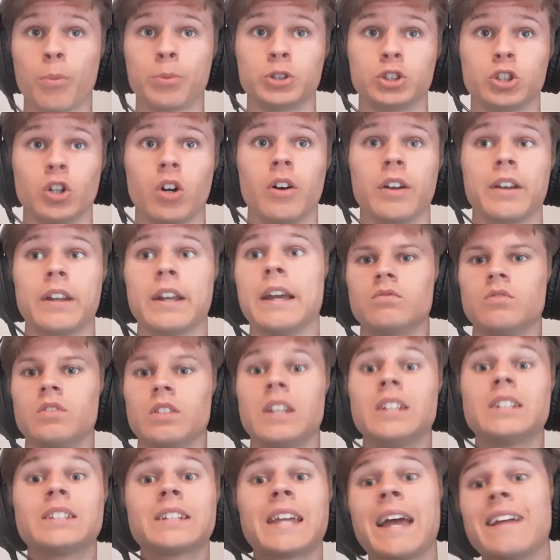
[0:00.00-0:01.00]
shot.
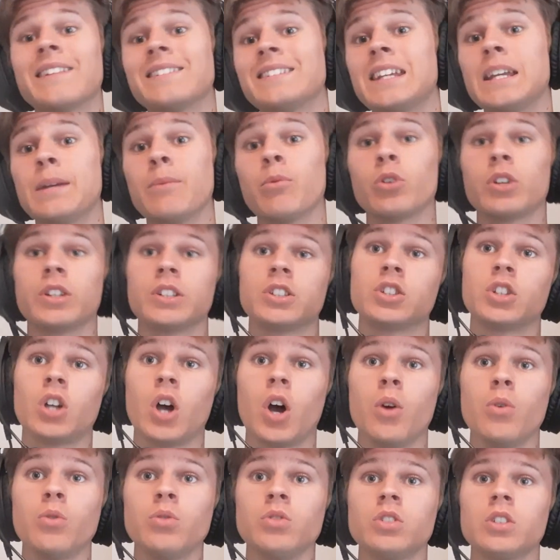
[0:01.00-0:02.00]
This kept Thiem on his
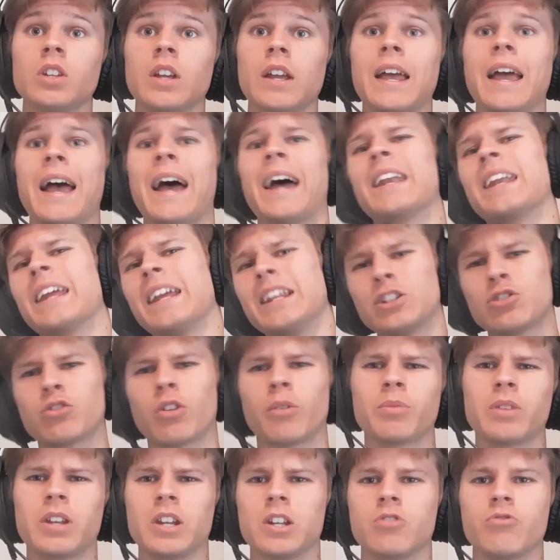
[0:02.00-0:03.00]
toes and
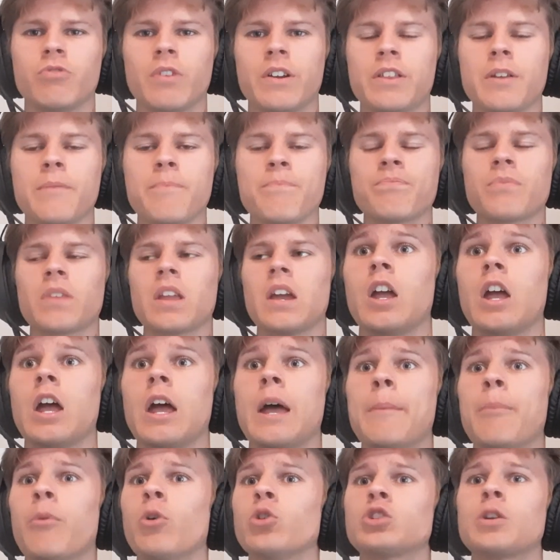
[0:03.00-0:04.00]
interrupted his rhythm.
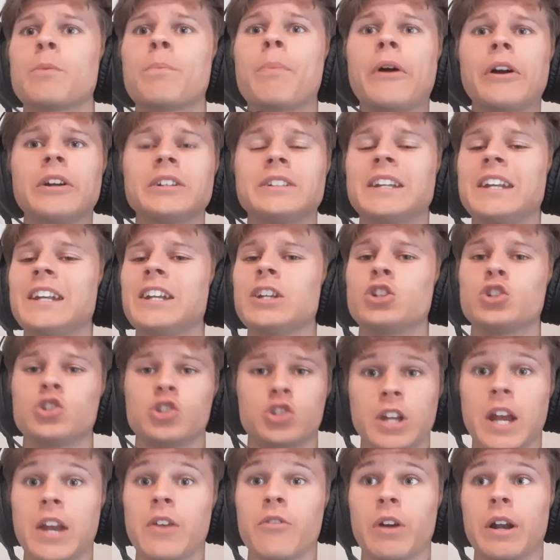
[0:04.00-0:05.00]
Also, Berrettini just
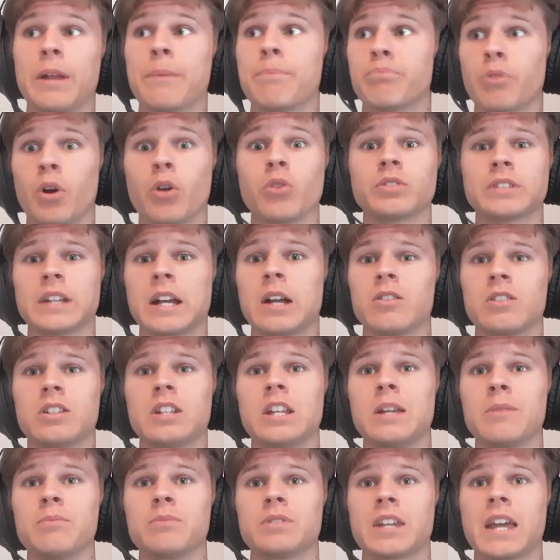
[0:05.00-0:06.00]
generally broke down
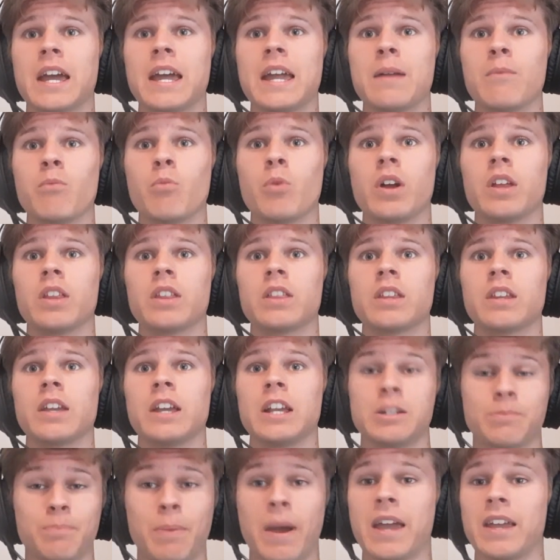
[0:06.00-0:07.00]
Thiem's game with
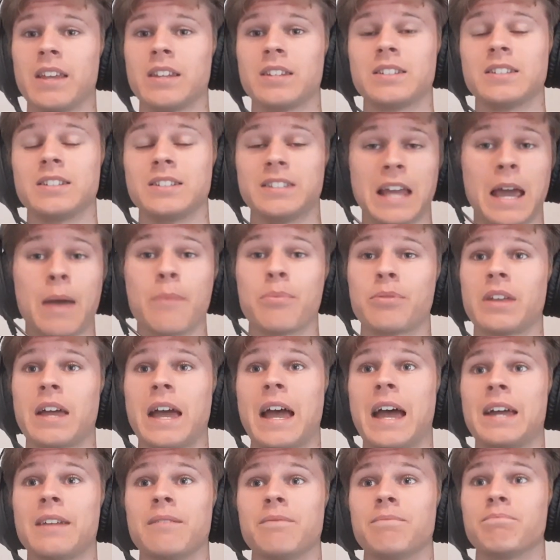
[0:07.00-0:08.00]
his pace, depth
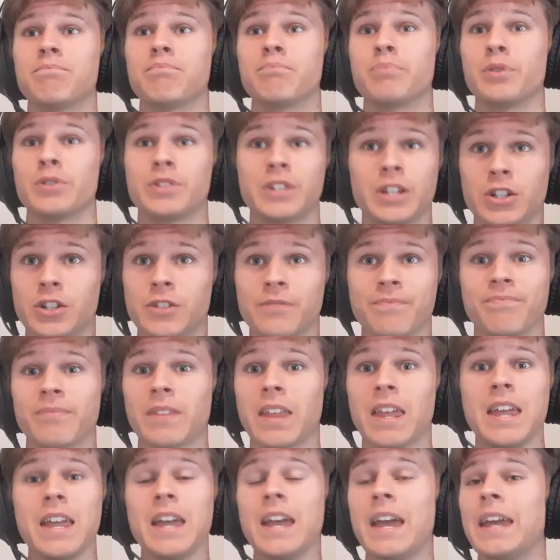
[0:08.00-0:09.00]
and precision.
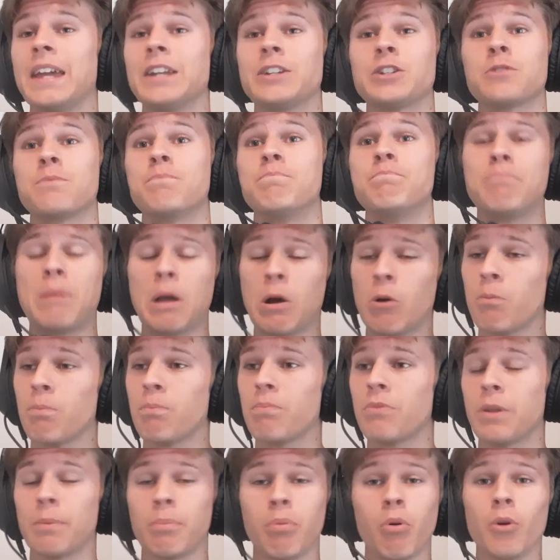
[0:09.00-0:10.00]
He just built
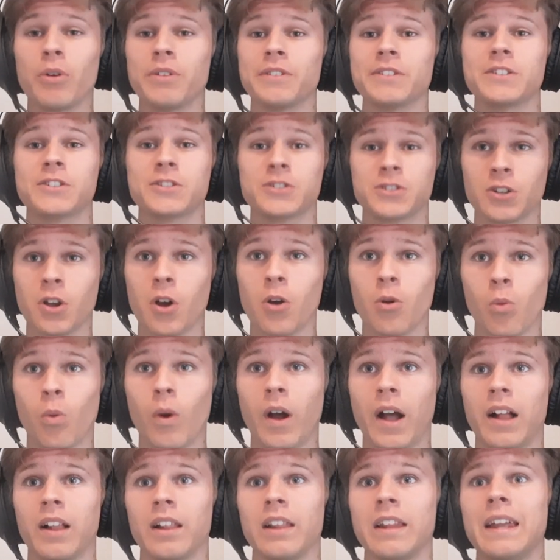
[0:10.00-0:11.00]
the points so
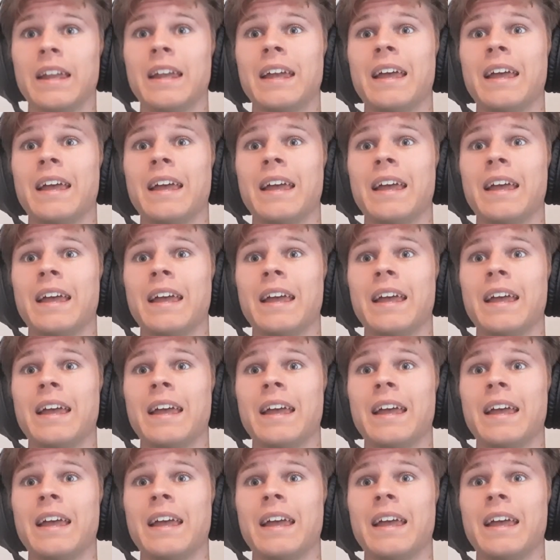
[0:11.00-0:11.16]
well,